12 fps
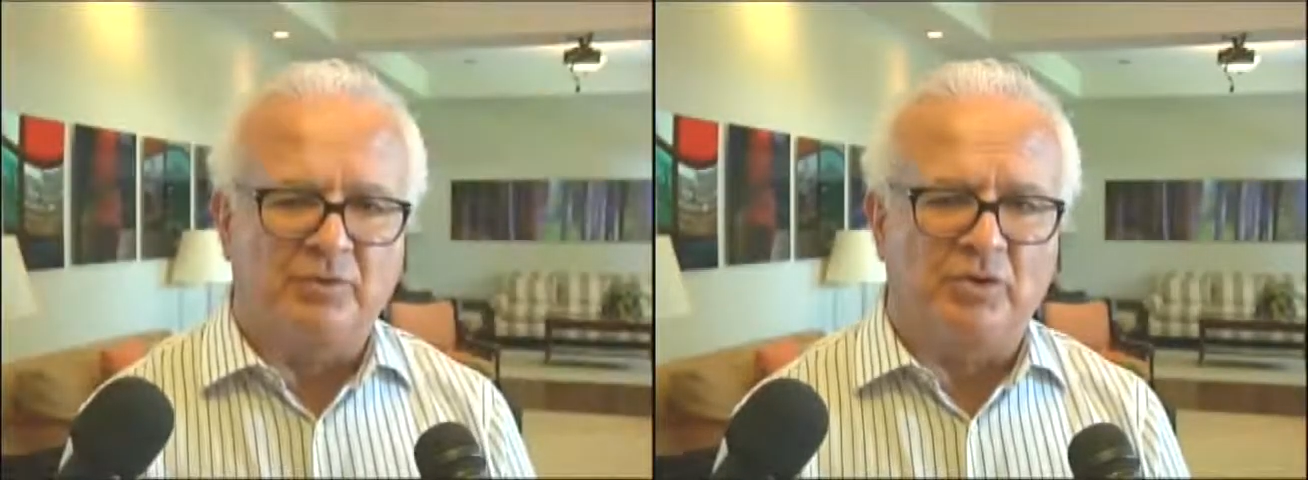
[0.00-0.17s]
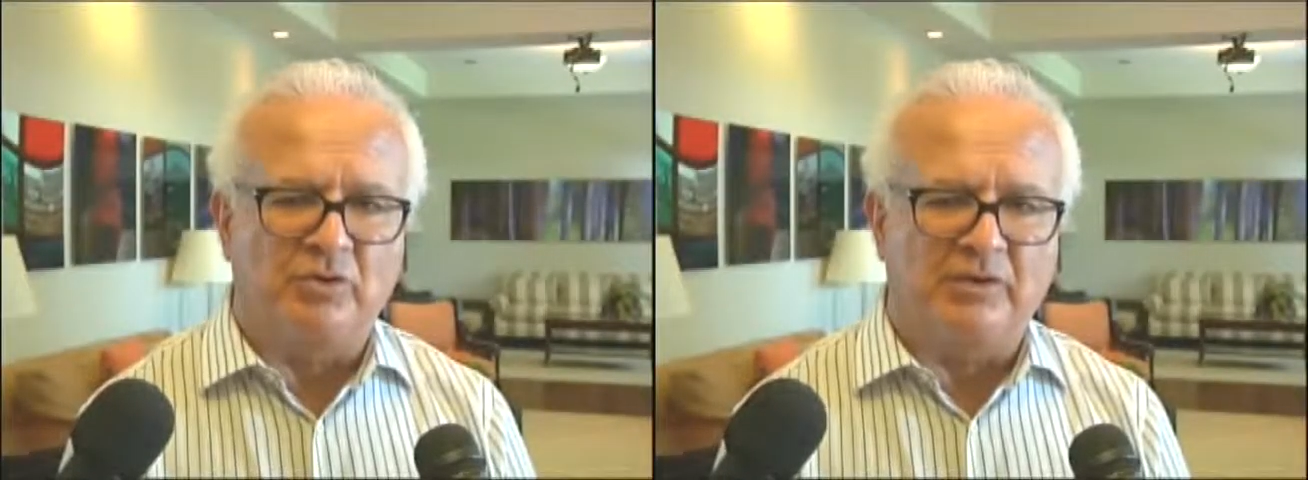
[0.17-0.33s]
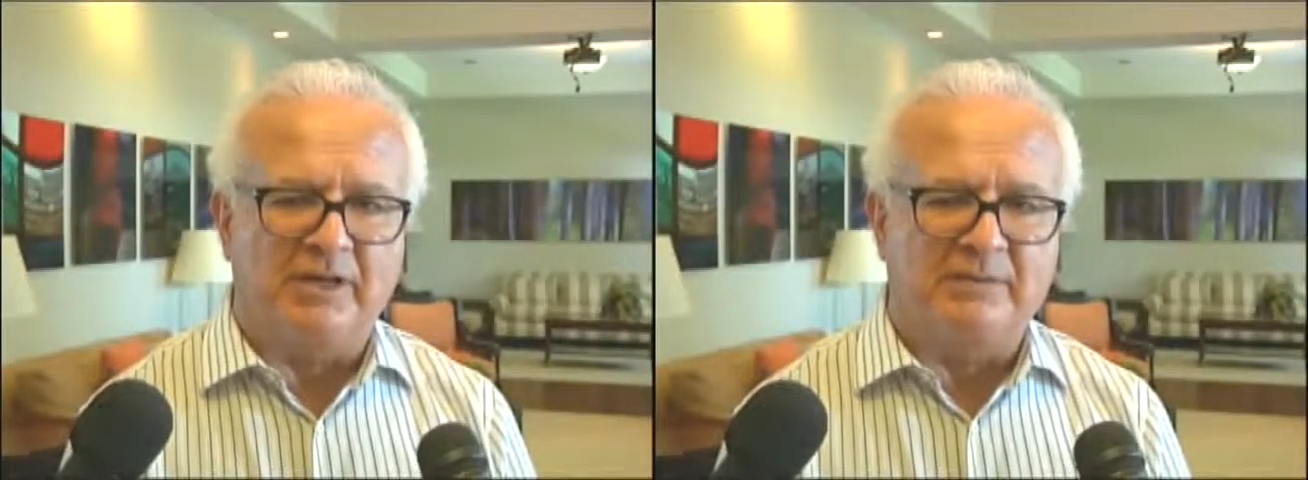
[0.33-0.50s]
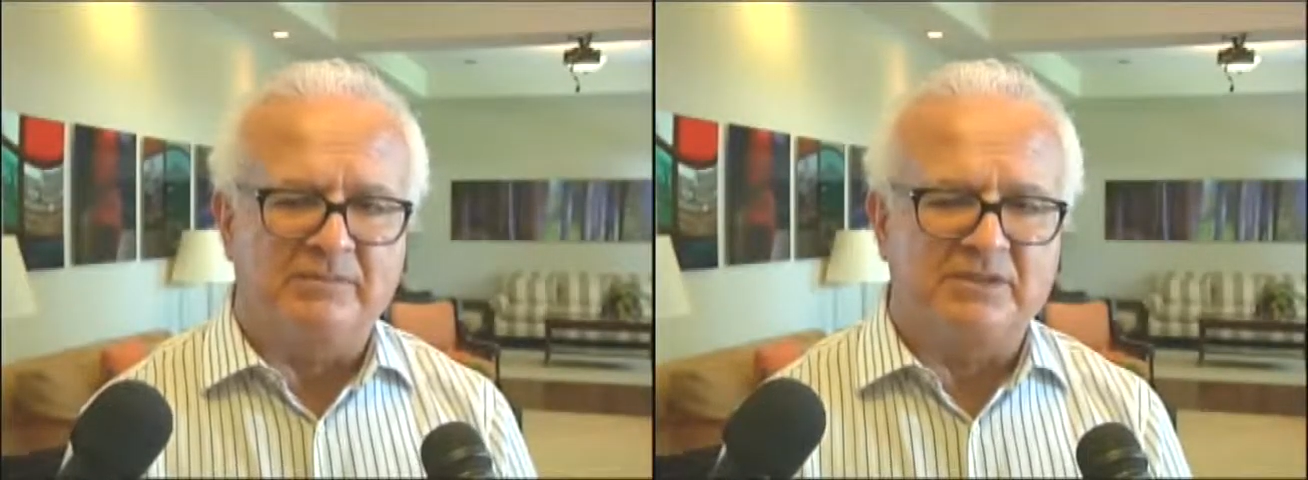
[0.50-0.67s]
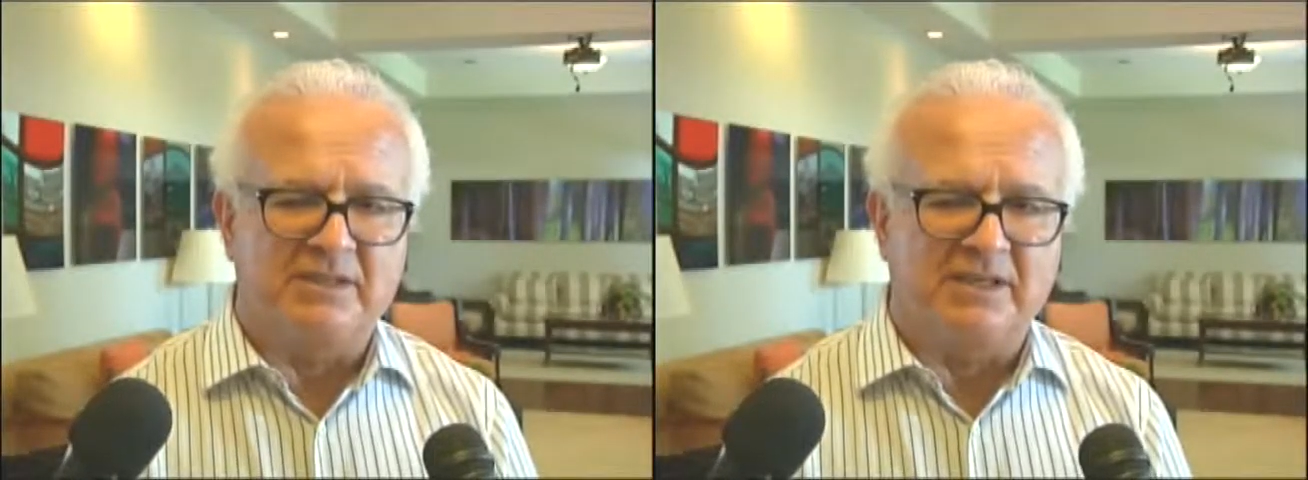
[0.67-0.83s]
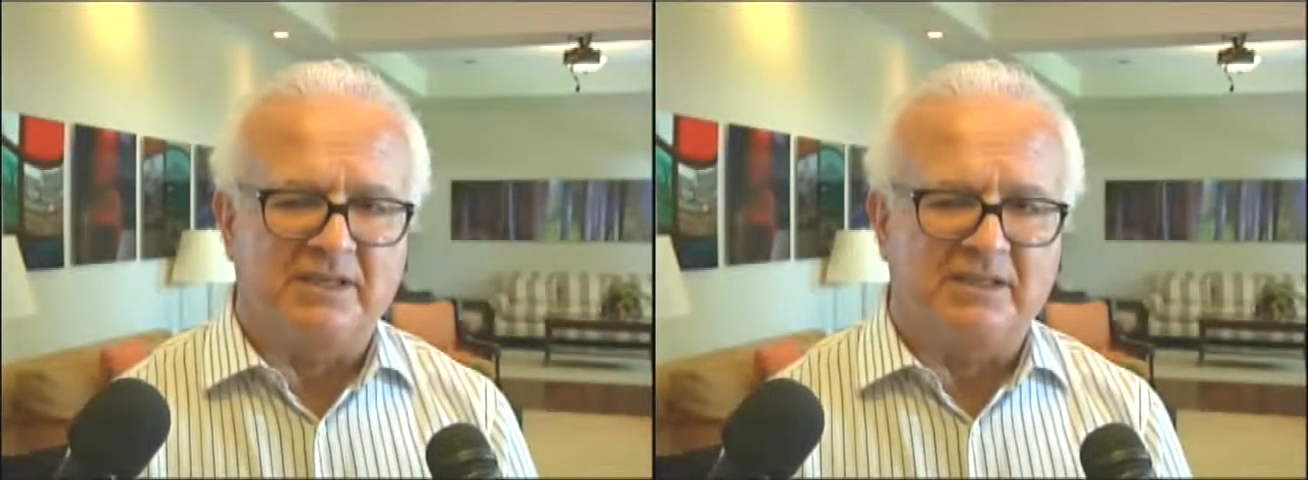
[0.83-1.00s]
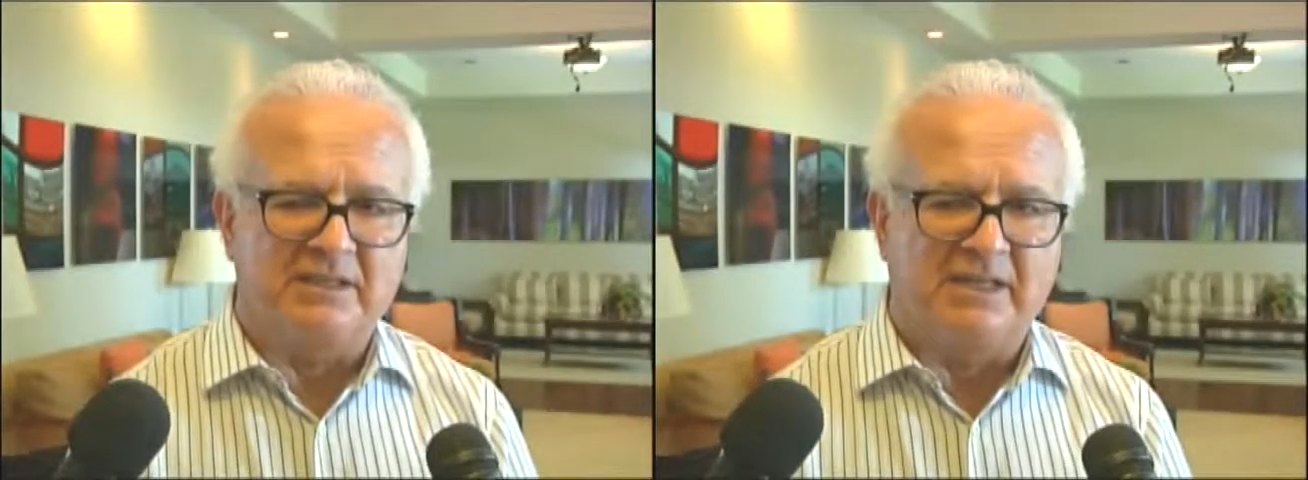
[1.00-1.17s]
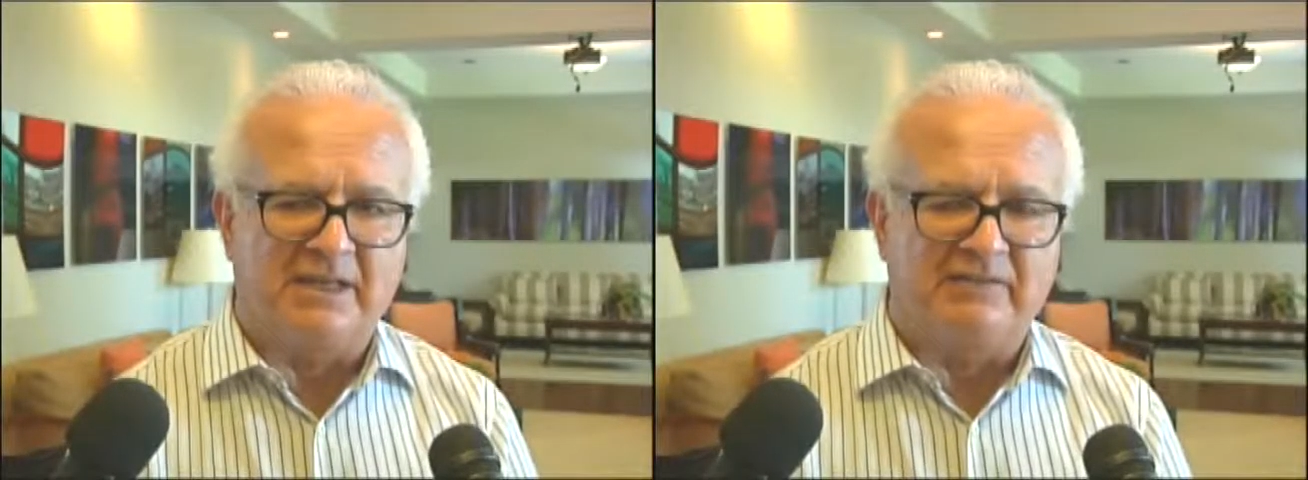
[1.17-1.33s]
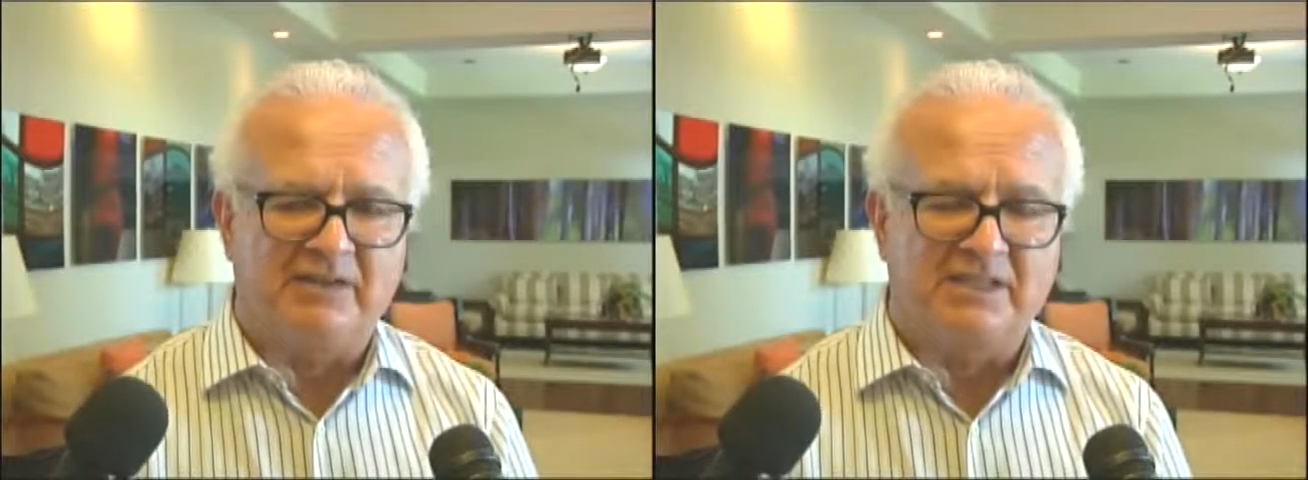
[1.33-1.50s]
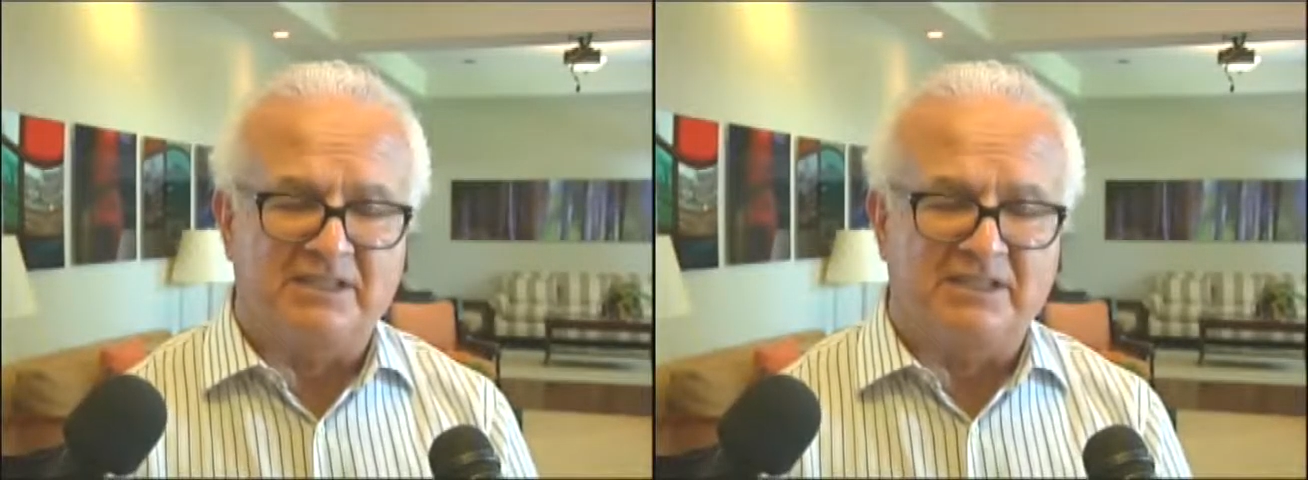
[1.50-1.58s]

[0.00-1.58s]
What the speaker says: programs that have an